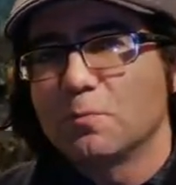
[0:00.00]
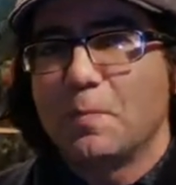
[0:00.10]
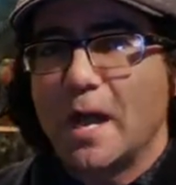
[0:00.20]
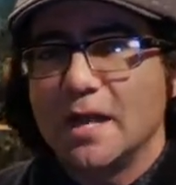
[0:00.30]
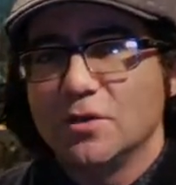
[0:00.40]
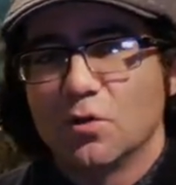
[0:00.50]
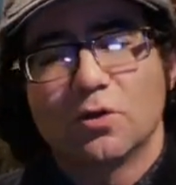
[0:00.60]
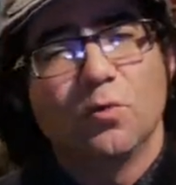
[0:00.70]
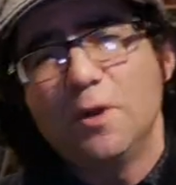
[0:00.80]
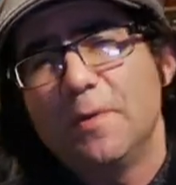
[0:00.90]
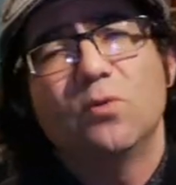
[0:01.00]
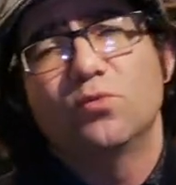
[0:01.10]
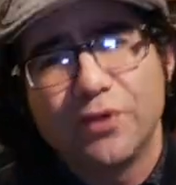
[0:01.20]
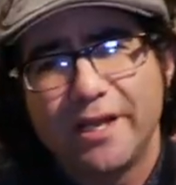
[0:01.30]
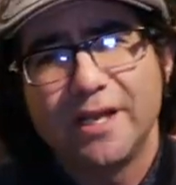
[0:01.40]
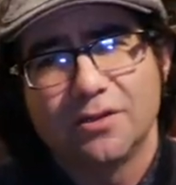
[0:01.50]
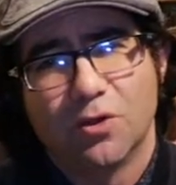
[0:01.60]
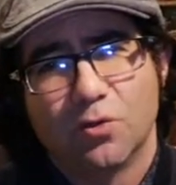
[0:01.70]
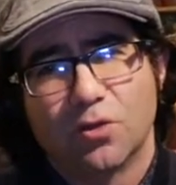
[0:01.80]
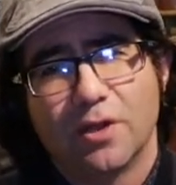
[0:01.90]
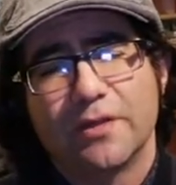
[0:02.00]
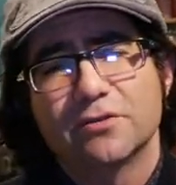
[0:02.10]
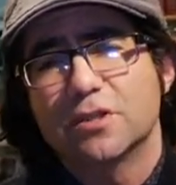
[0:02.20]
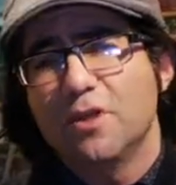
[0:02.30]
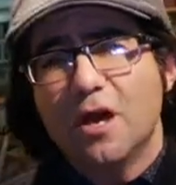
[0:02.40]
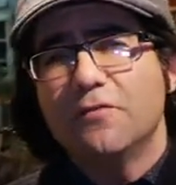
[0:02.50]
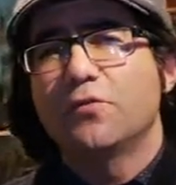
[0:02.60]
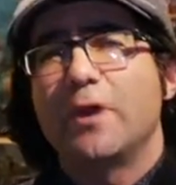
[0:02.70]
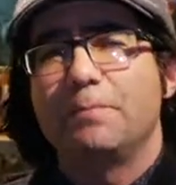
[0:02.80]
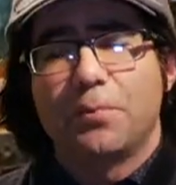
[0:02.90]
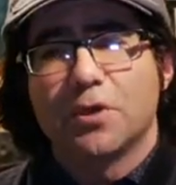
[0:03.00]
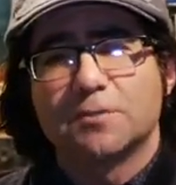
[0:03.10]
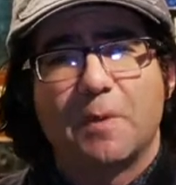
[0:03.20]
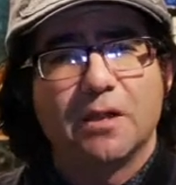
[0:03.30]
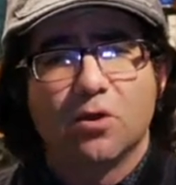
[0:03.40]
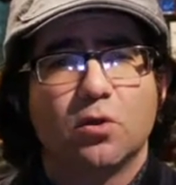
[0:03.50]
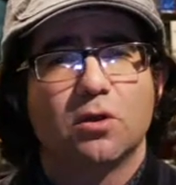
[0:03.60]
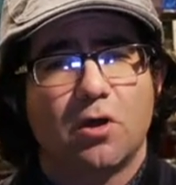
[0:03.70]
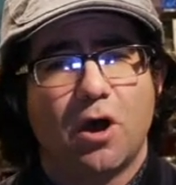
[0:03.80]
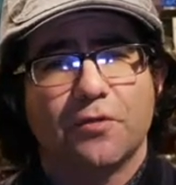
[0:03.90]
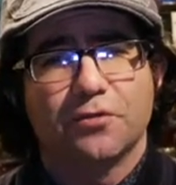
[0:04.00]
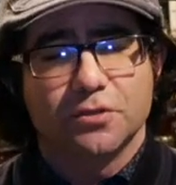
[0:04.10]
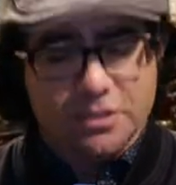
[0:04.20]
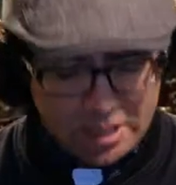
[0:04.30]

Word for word: or buy local. What about reading local? And there's a lot of great books by local authors